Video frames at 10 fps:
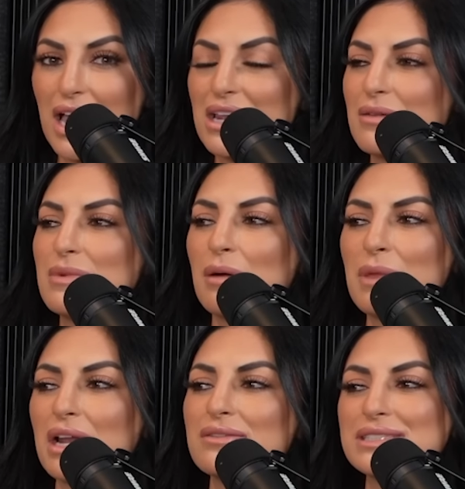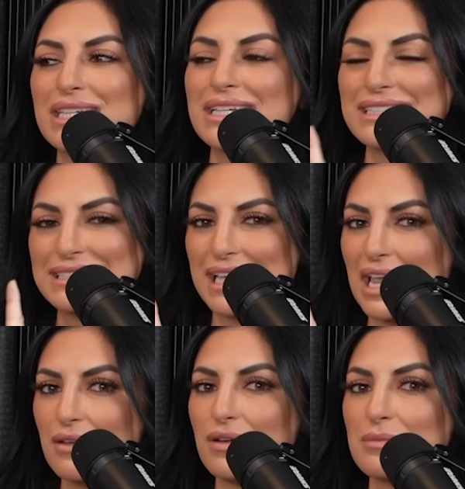And I'm not even saying
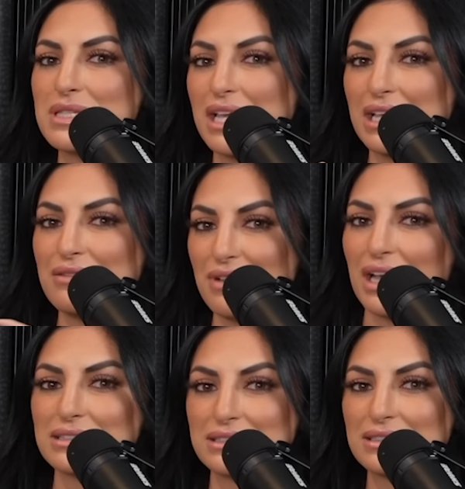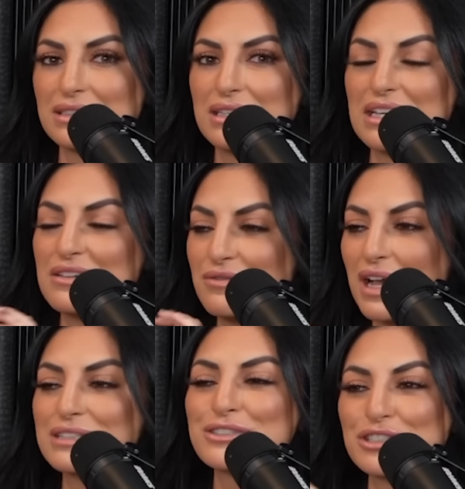save. I'm saying invest.
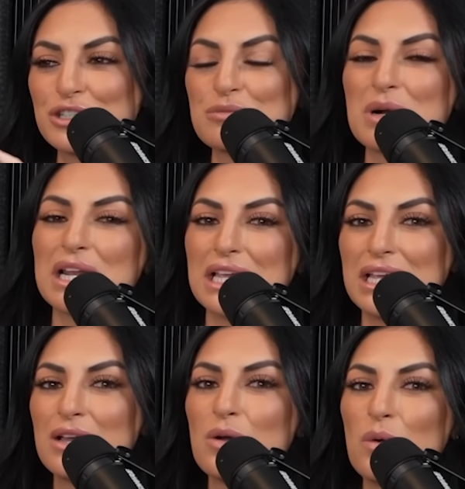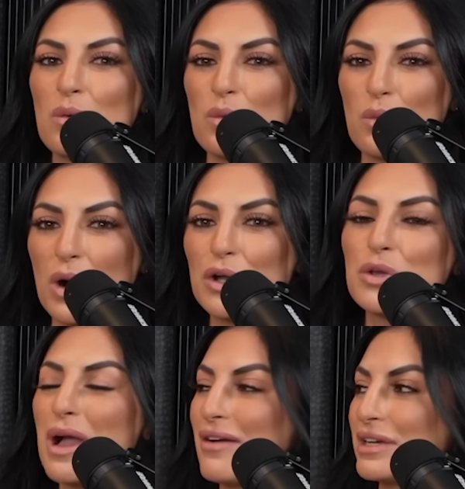Invest your money while
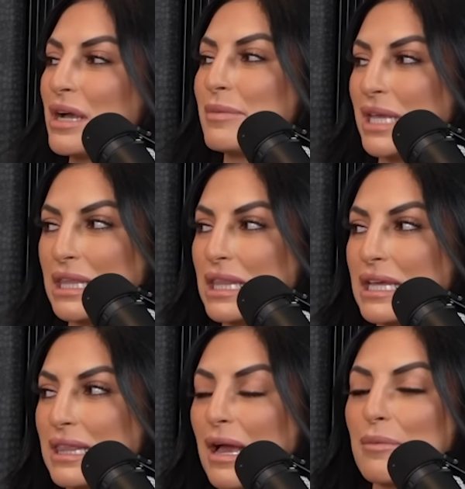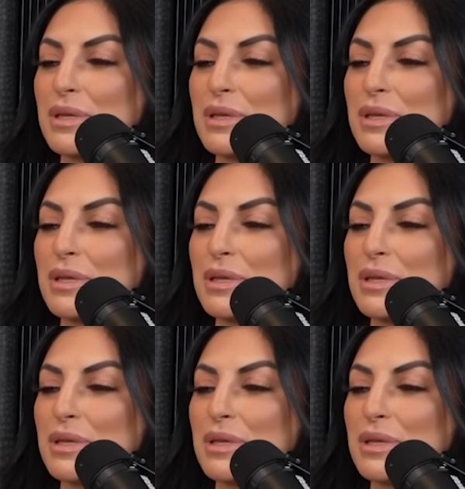you have it coming in like that.